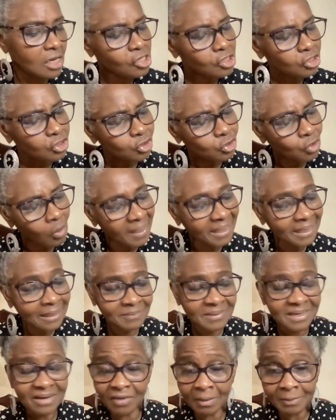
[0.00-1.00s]
Some of
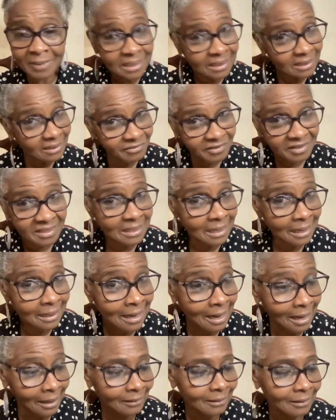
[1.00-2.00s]
them never believe in a
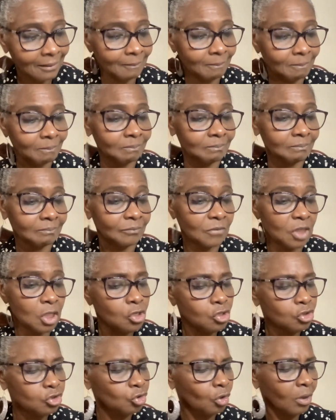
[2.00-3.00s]
God.
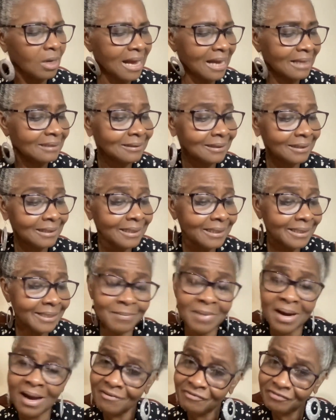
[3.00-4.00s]
So God killed
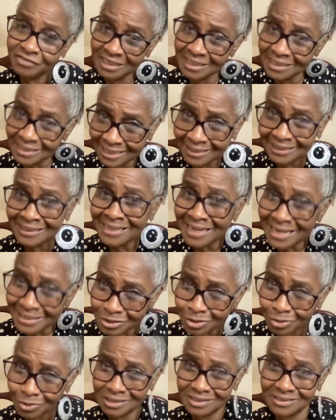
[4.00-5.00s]
them off in the
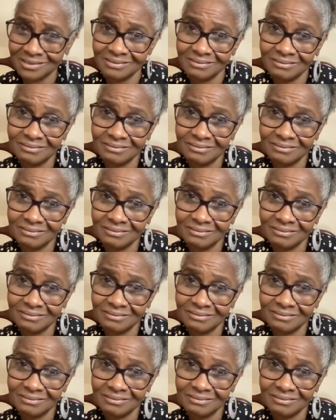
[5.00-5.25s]
desert.